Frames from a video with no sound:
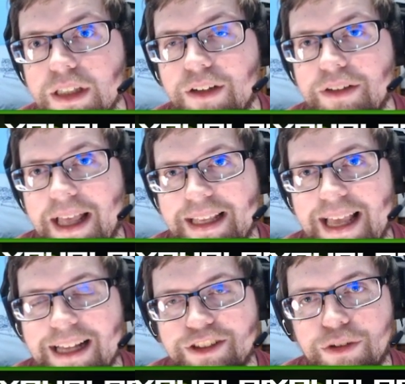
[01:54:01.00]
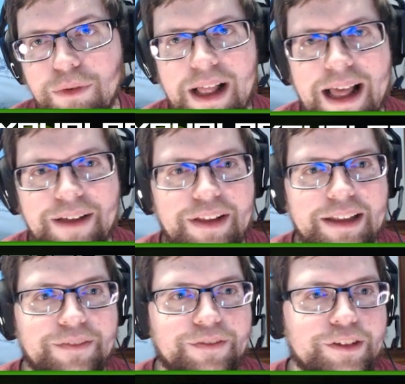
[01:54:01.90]
Okay, yeah, so we'll have
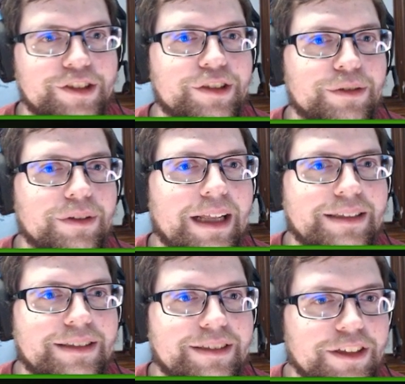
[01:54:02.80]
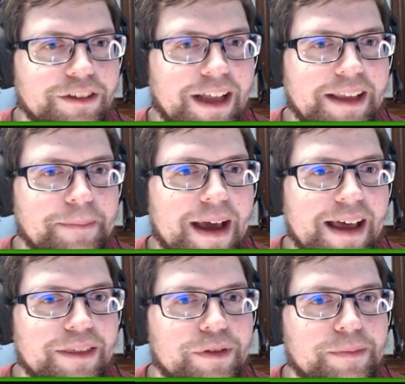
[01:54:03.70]
like the first two classes. You'll like
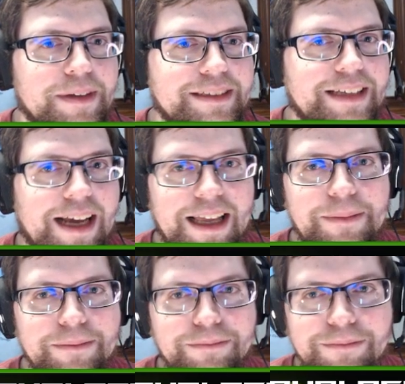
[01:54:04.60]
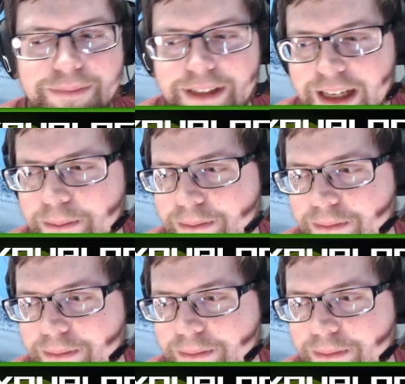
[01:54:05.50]
math with Miss Time? Yep.